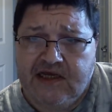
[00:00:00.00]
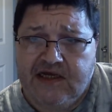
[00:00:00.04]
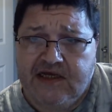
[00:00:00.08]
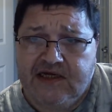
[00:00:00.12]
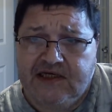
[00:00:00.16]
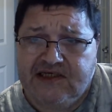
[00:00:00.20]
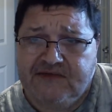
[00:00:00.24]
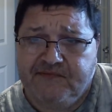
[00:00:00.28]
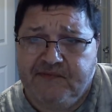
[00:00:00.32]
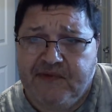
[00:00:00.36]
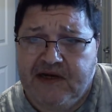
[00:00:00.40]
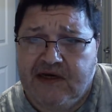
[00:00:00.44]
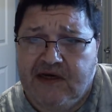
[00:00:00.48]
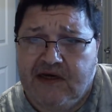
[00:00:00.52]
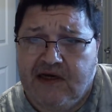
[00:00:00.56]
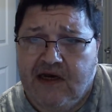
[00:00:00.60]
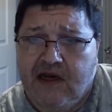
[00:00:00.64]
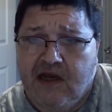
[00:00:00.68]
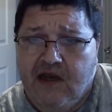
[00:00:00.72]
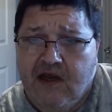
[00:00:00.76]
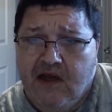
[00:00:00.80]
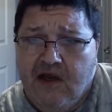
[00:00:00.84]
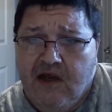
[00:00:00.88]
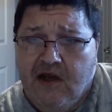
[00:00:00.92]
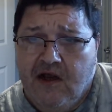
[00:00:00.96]
It's been
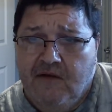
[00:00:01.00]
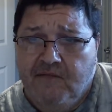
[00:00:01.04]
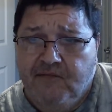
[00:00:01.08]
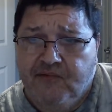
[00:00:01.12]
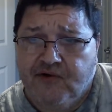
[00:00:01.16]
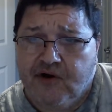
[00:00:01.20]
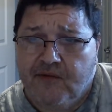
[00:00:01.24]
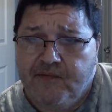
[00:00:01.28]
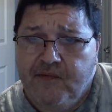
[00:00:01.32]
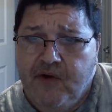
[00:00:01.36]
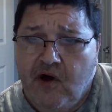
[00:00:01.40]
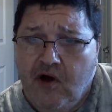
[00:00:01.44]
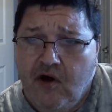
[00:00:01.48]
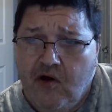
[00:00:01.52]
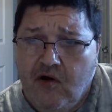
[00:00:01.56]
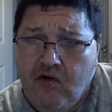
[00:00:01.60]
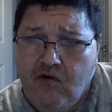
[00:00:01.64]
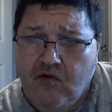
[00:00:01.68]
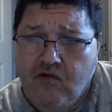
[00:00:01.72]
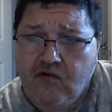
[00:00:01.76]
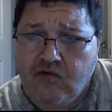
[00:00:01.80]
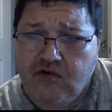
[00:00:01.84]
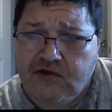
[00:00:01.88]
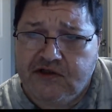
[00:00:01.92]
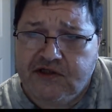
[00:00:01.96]

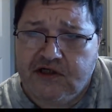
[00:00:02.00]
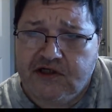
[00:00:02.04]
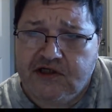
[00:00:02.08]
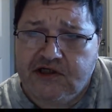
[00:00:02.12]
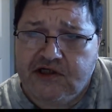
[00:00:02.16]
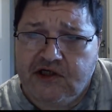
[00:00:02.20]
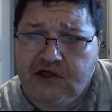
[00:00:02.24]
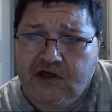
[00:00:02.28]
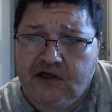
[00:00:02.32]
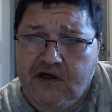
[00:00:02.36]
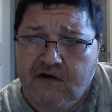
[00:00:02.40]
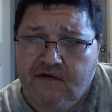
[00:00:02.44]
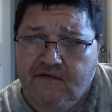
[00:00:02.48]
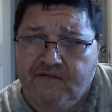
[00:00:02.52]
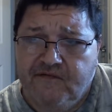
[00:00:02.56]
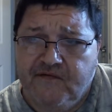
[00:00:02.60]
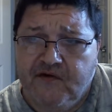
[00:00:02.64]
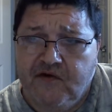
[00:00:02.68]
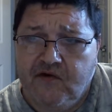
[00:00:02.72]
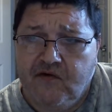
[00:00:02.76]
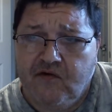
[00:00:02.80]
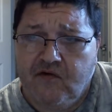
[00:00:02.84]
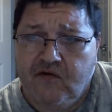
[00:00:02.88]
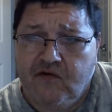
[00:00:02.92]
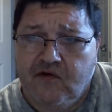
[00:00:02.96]
proposed that certain
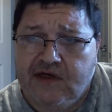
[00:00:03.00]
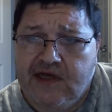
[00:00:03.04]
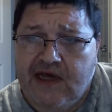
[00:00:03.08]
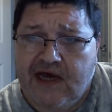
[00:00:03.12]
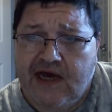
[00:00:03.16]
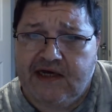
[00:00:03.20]
food